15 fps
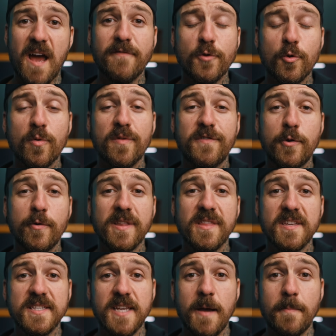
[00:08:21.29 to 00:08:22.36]
After reviewing
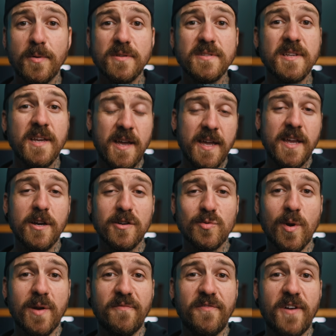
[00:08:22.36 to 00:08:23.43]
the samples, here's what I'm